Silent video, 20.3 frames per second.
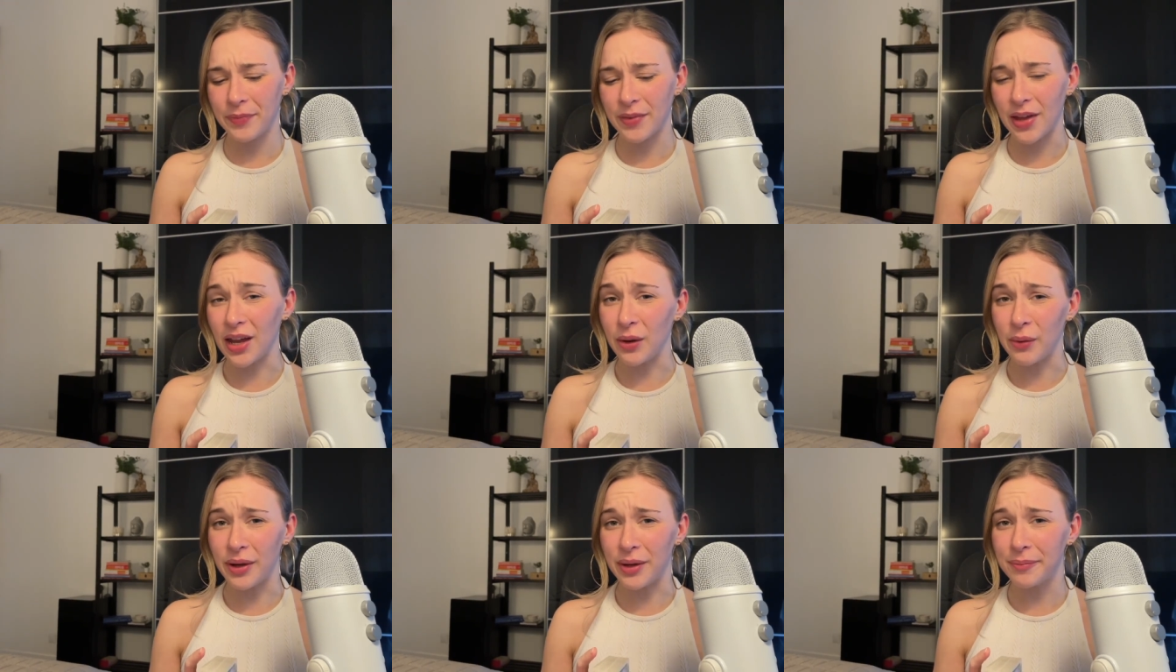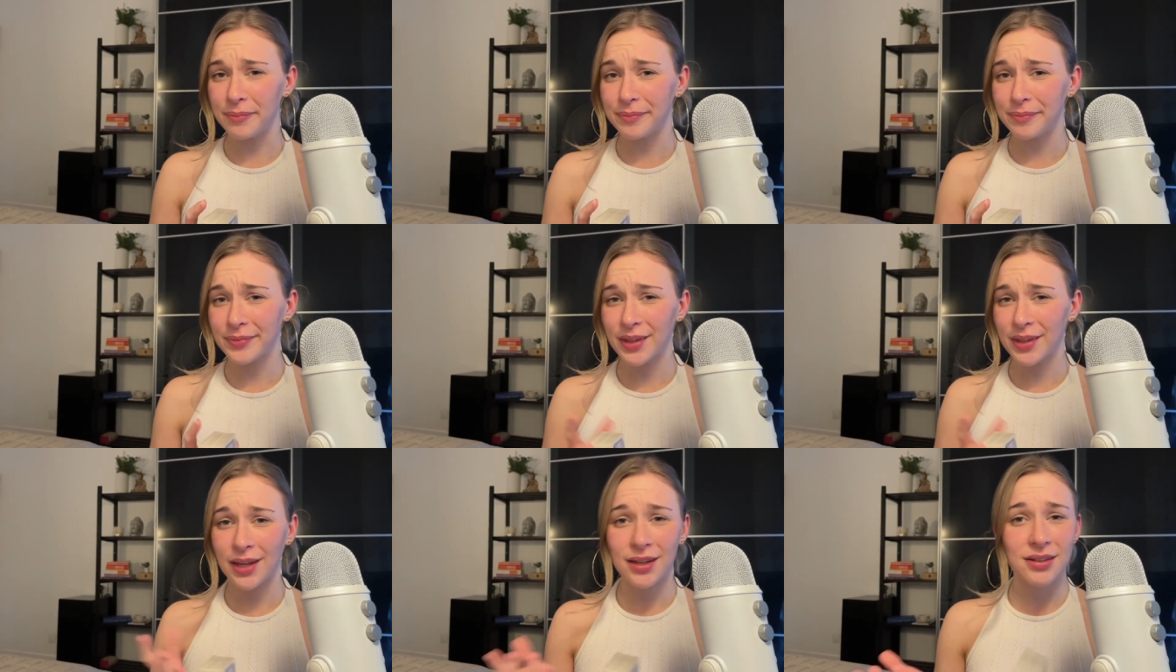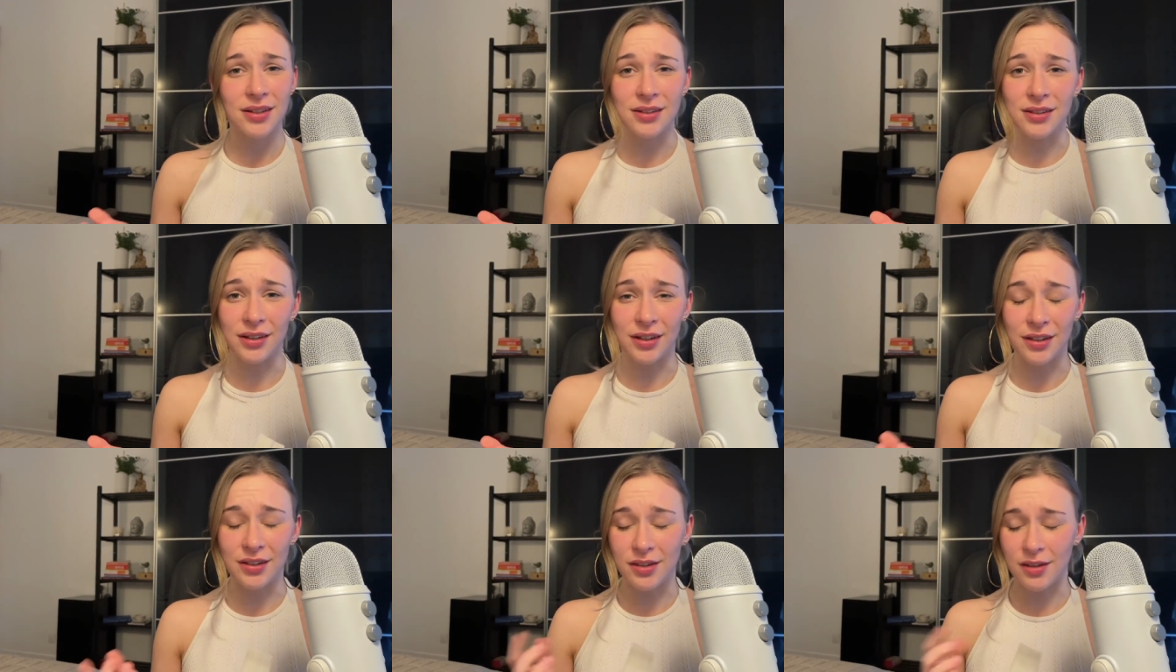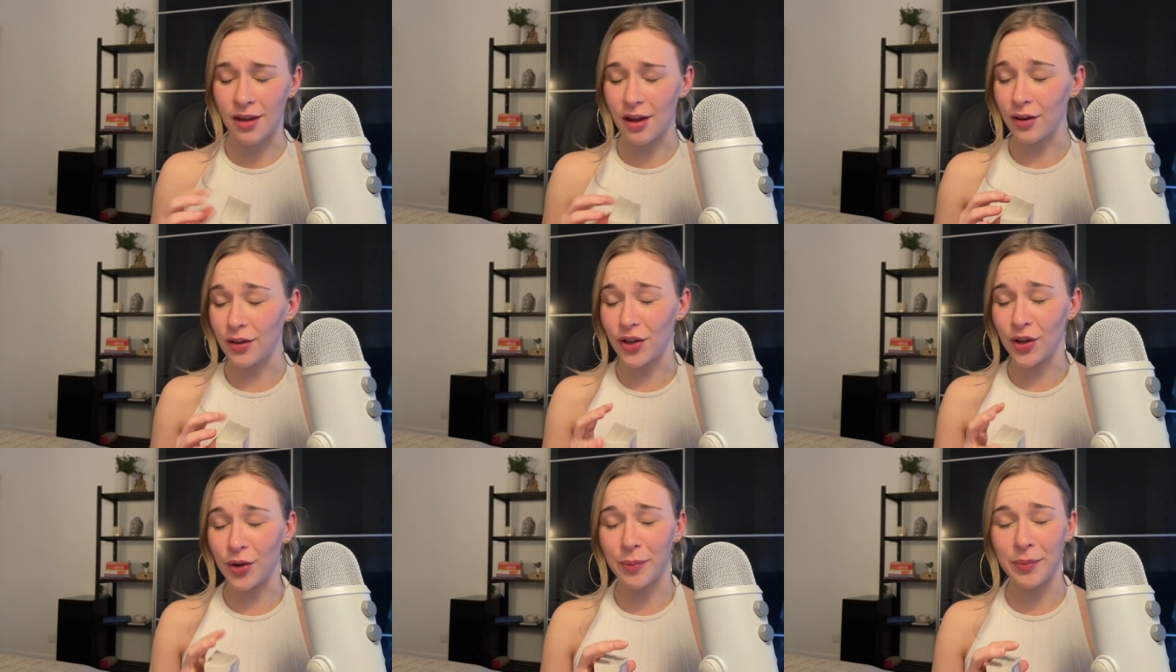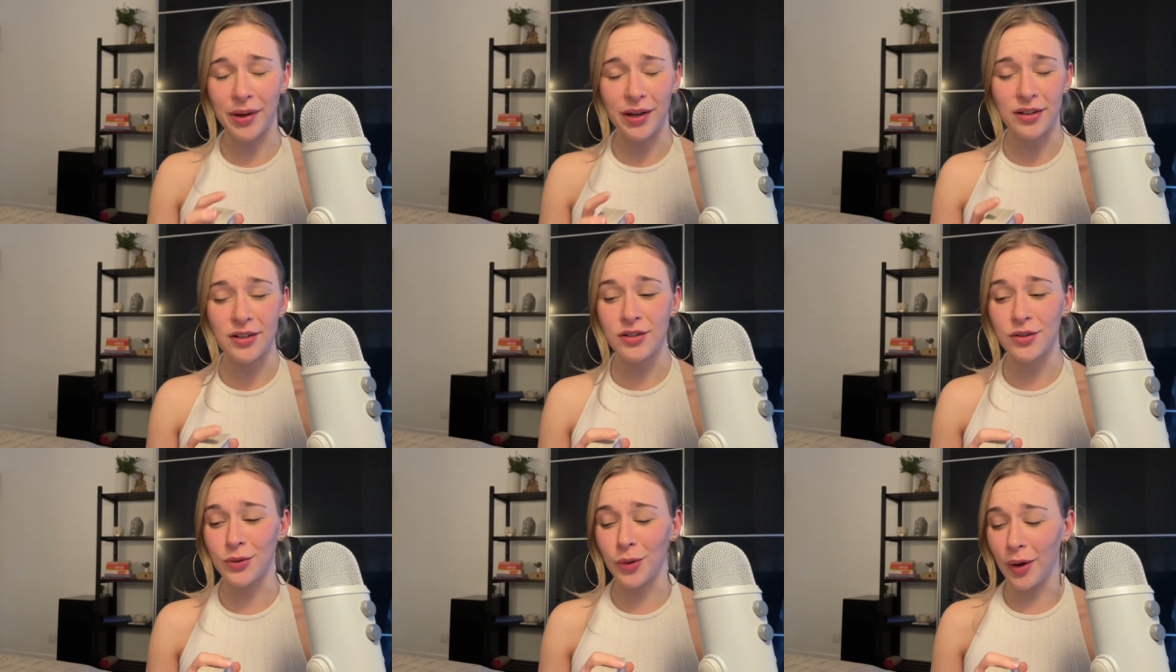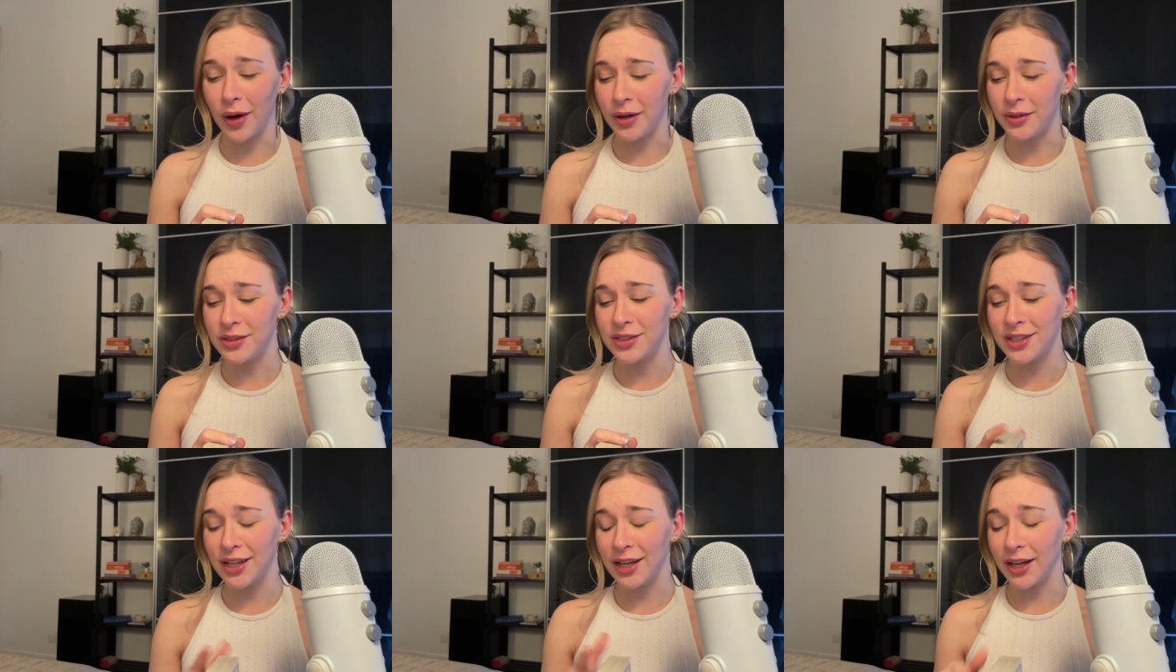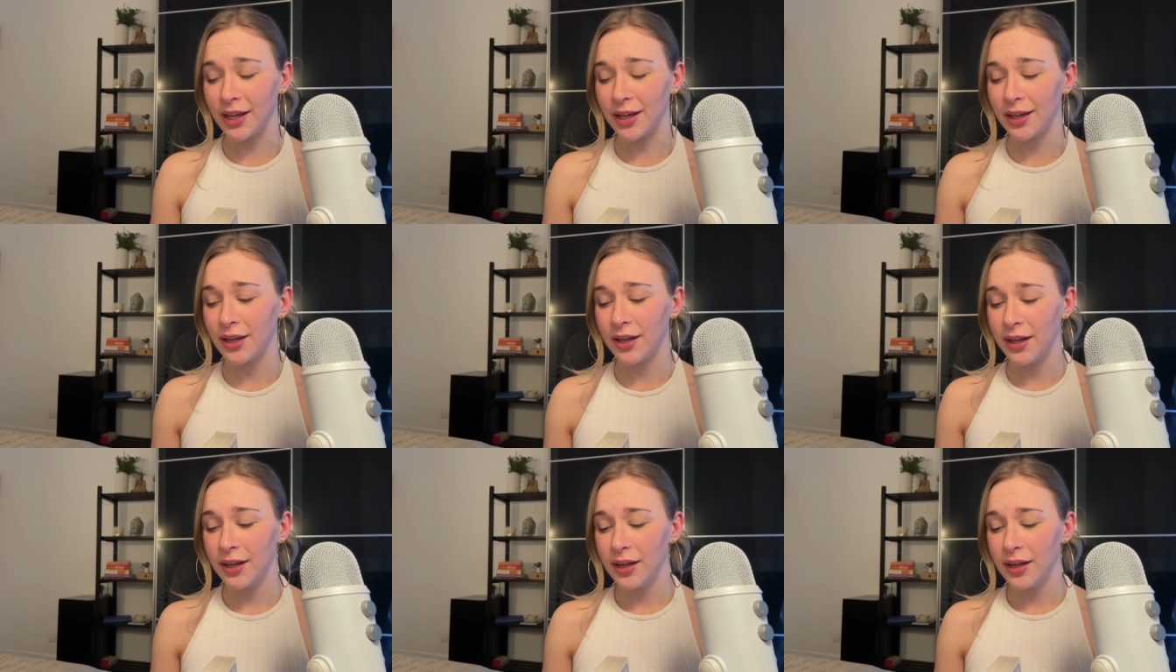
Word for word: Anyway, doesn't concern you, but I just thought I'd say it.